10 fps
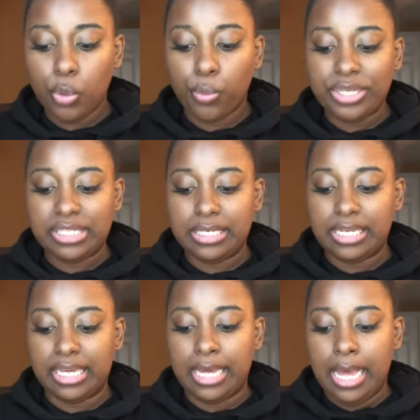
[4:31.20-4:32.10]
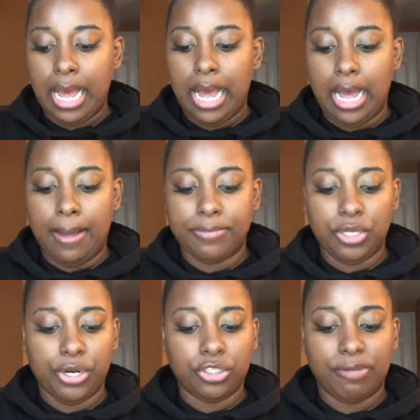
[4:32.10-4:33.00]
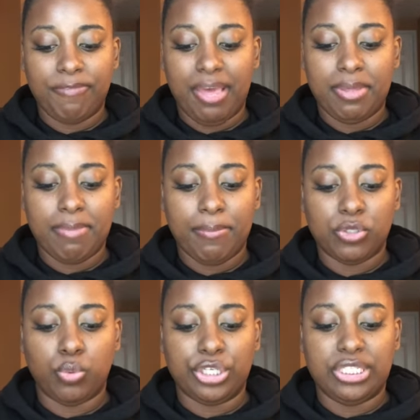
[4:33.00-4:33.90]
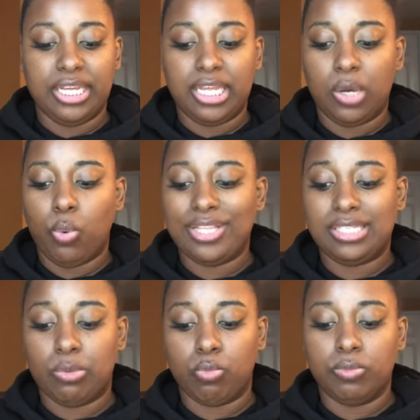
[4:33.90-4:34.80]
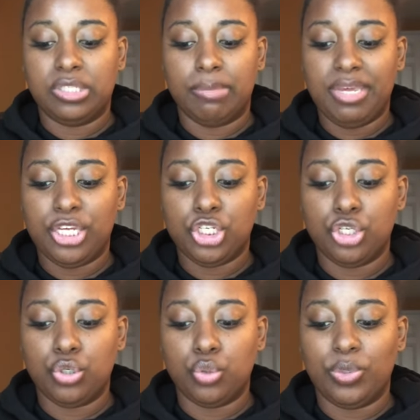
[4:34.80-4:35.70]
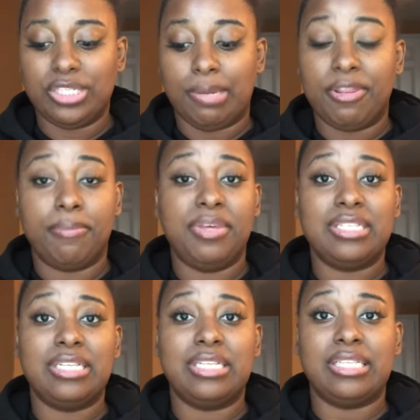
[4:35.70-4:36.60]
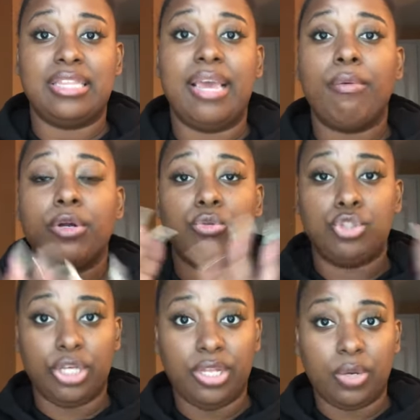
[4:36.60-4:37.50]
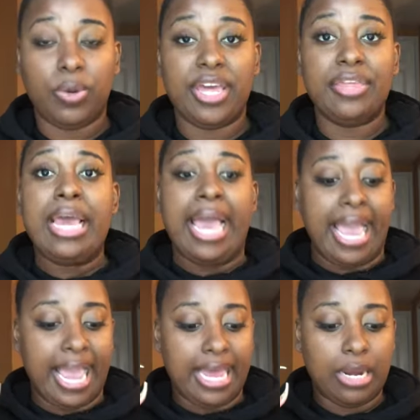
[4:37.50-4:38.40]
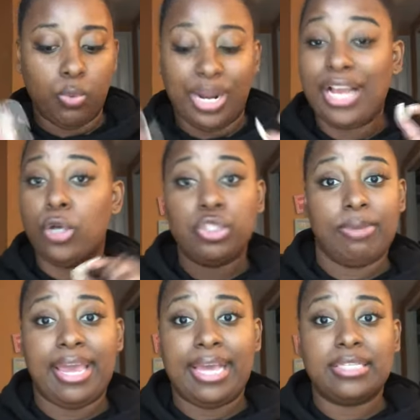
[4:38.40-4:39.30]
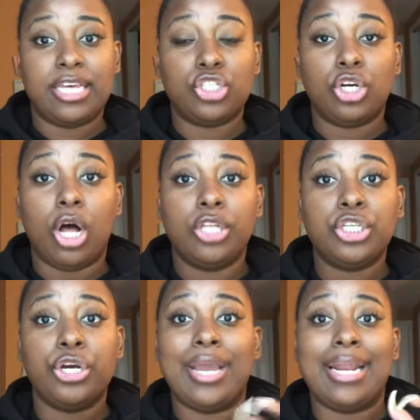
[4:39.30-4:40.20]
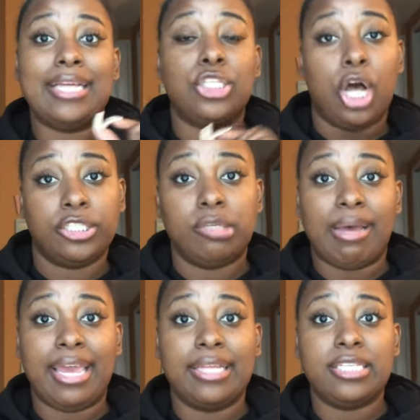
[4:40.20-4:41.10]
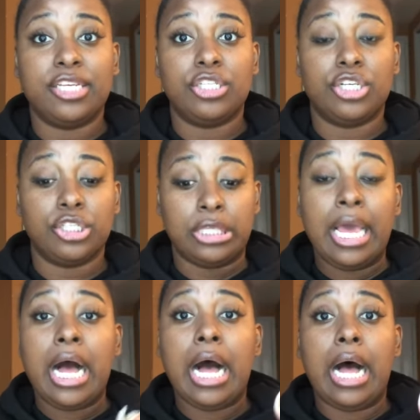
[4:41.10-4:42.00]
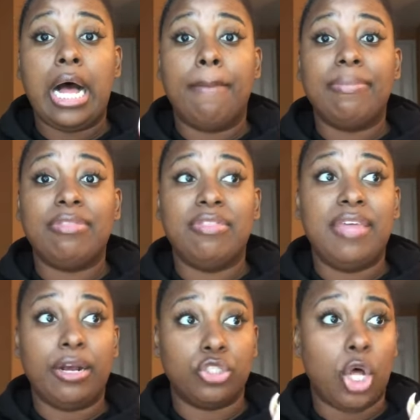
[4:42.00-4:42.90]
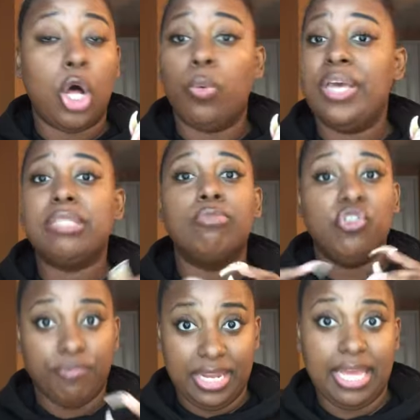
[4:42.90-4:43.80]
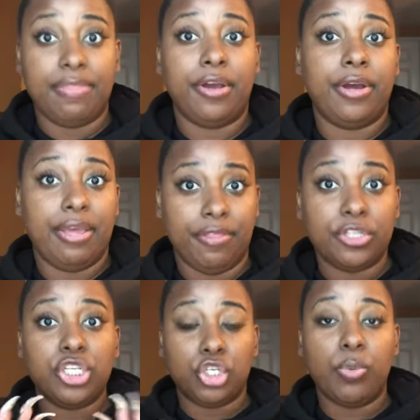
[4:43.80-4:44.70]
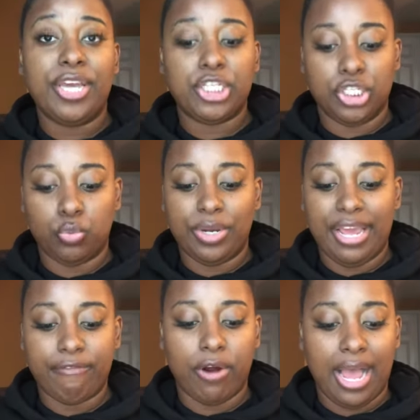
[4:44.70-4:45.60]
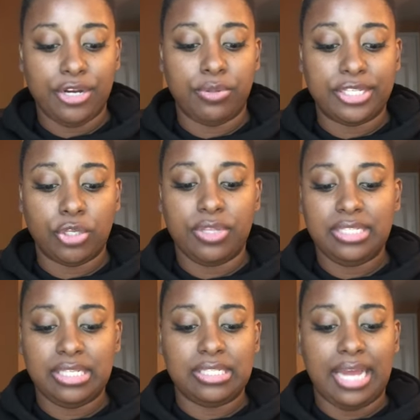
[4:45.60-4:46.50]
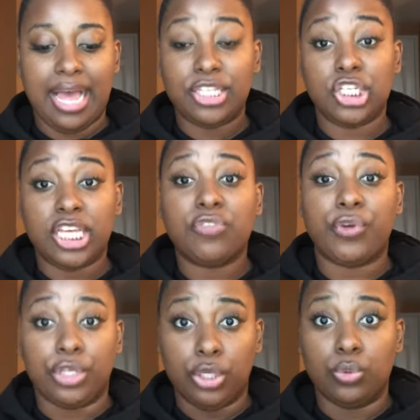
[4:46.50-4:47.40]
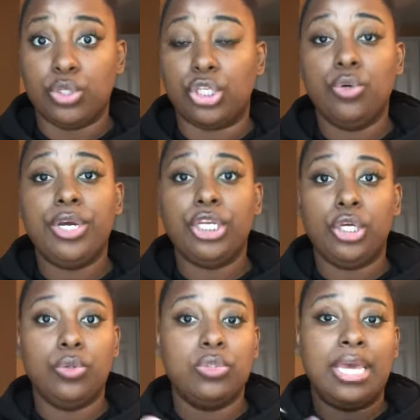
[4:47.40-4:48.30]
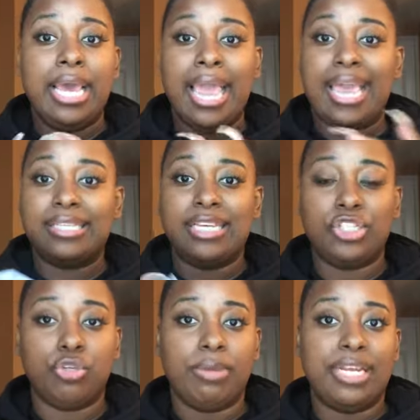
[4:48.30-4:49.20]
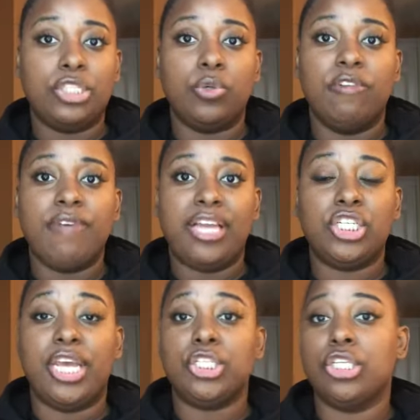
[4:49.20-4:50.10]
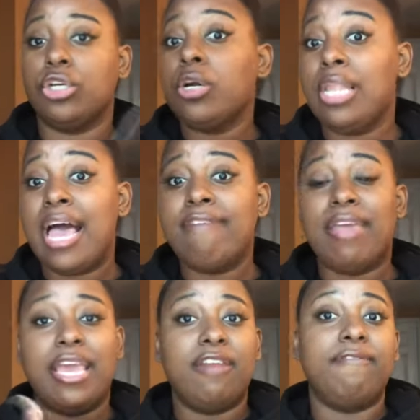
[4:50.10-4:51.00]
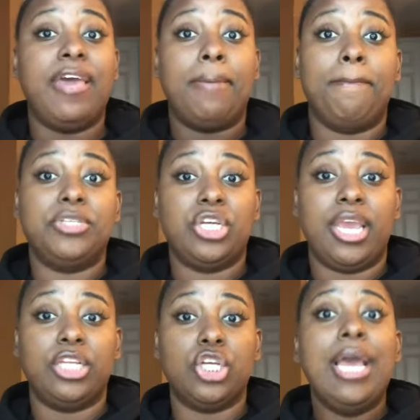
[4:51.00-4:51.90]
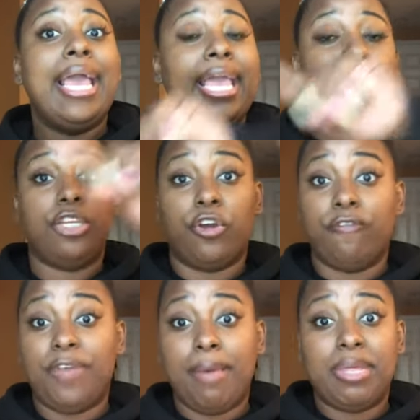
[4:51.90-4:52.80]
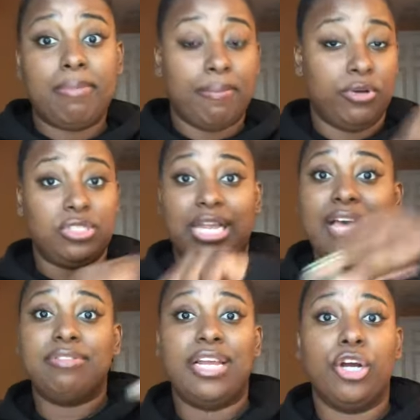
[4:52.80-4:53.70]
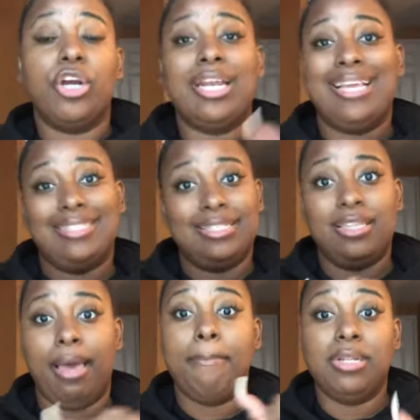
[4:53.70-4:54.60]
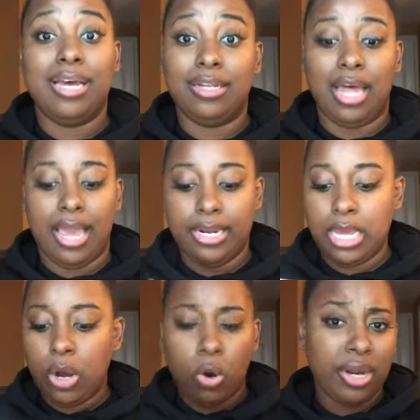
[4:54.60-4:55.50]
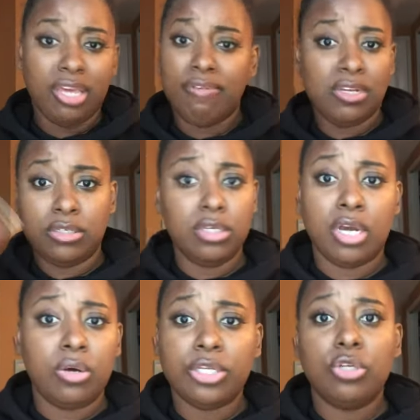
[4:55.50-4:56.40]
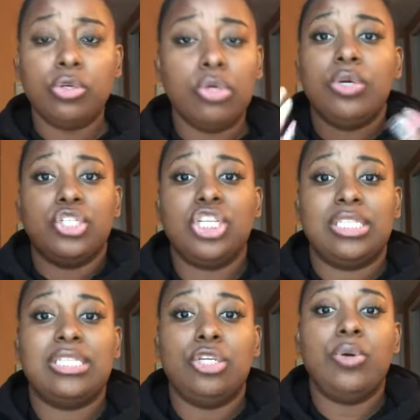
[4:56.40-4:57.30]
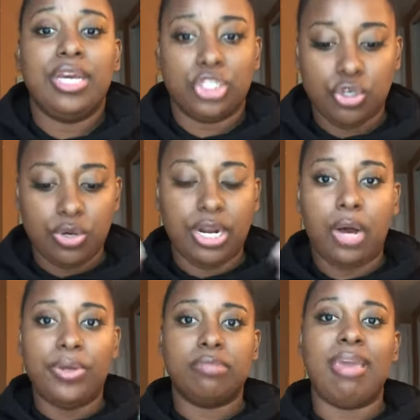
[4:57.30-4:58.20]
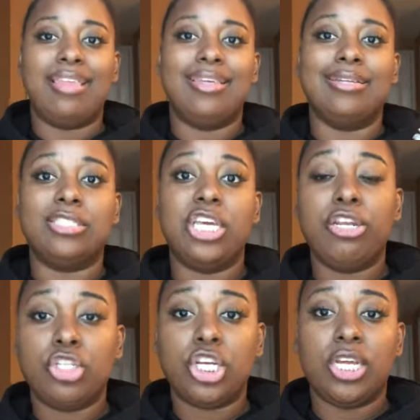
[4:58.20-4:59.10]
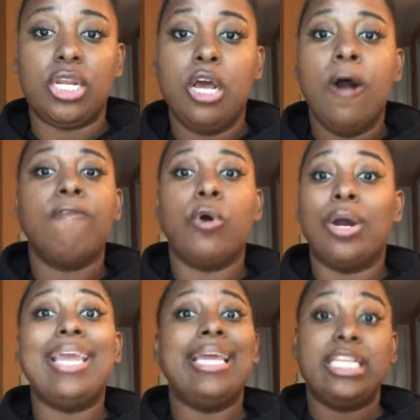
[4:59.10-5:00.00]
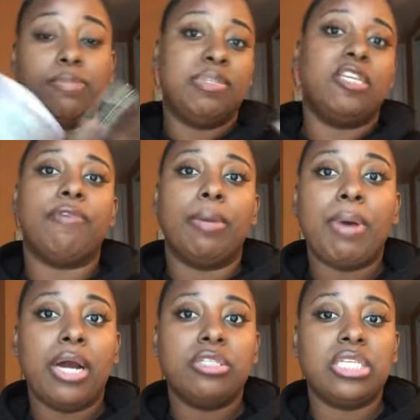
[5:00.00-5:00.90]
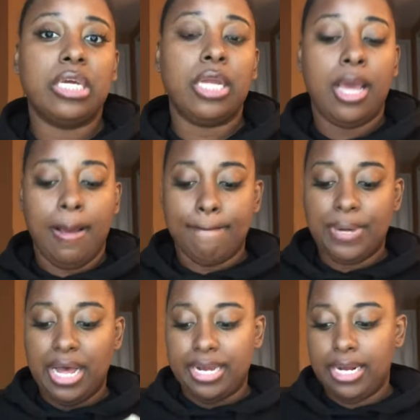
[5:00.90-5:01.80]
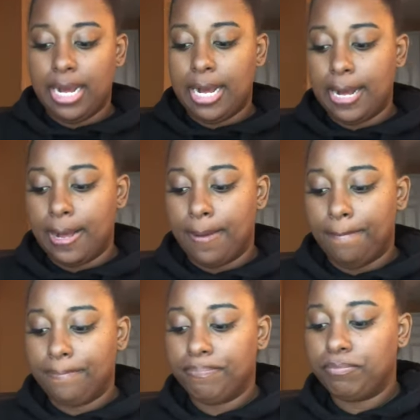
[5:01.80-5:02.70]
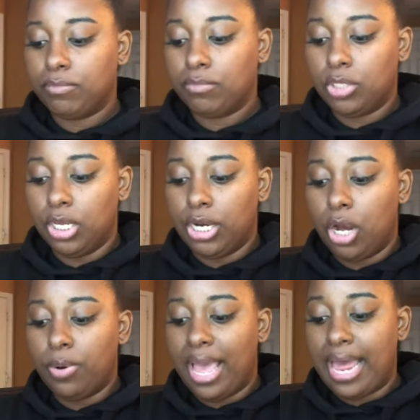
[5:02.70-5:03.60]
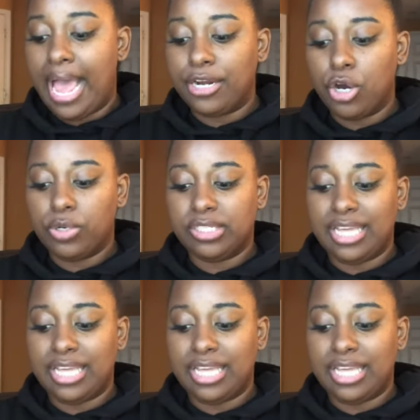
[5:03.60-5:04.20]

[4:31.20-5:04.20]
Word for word: recently um, you know some family members were dealing with some some issues with some of the businesses that they were dealing with and when i go to my ancestor altar and i talk to my ancestors um, there's always movement in their in their situations whenever i do that so this is not just for you so you can use ancestor money to affect change in your life and affect change in your family members lives that are connected to that bloodline or even you know you, you can just you because you can always make the intention for any specific person but, um, you know, I noticed